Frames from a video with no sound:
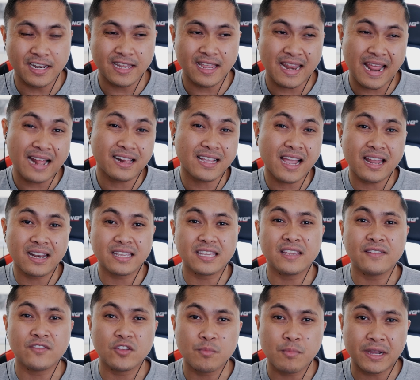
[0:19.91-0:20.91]
And I'll kind of
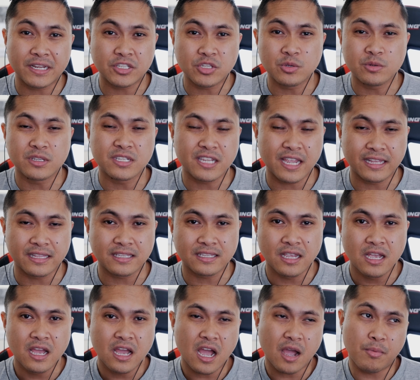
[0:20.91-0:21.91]
give you my two cents
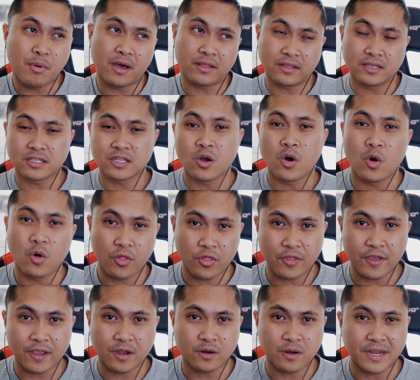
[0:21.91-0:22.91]
about this whole
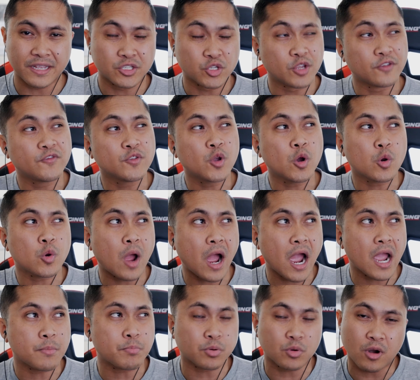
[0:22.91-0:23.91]
thing, all right? So if you go to
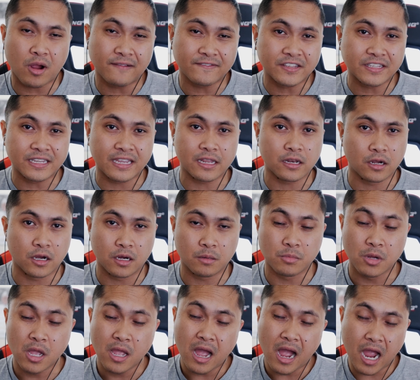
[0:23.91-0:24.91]
Iperov's GitHub,
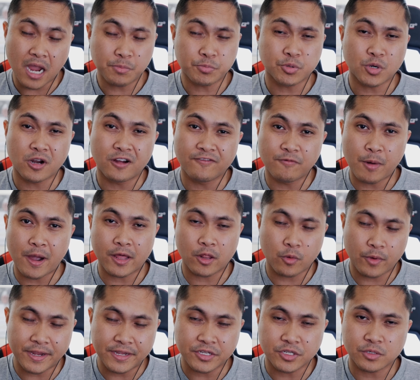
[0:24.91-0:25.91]
Iperov, by the
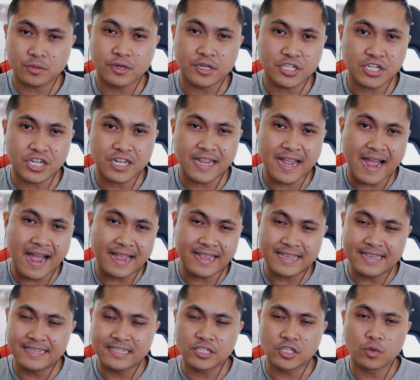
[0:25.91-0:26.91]
way, is a Russian guy.
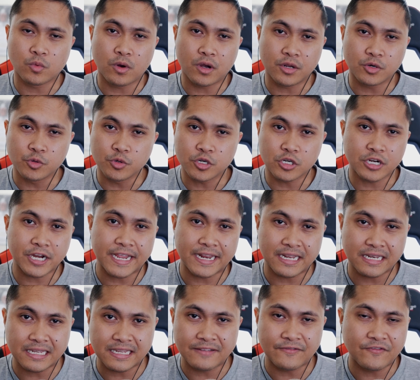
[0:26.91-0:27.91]
He's the one who
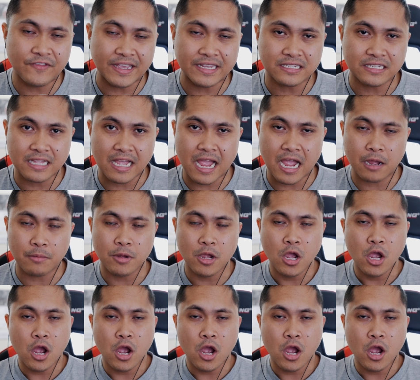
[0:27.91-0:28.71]
created DeepFaceLab.